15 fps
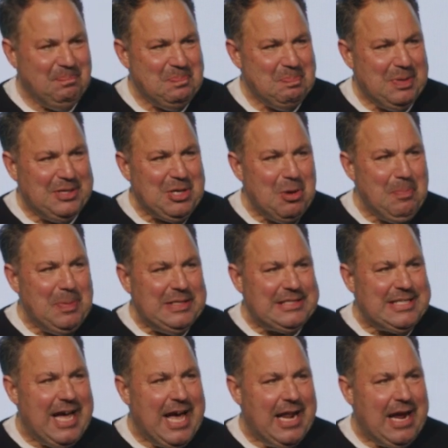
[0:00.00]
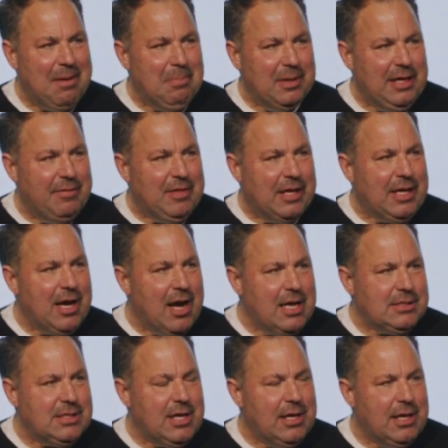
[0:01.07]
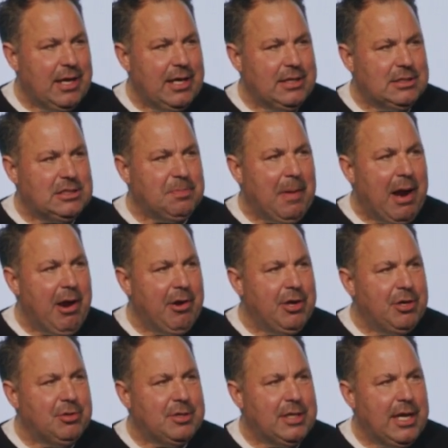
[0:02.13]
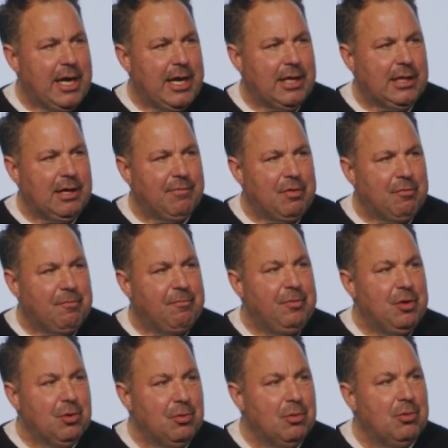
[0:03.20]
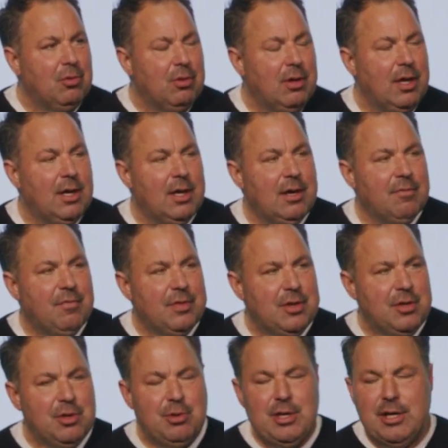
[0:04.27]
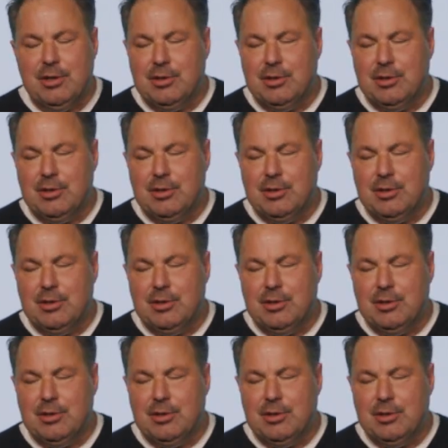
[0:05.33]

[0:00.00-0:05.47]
But don't be sad. I believe that God's going to inspire you today and give you fuel for the new year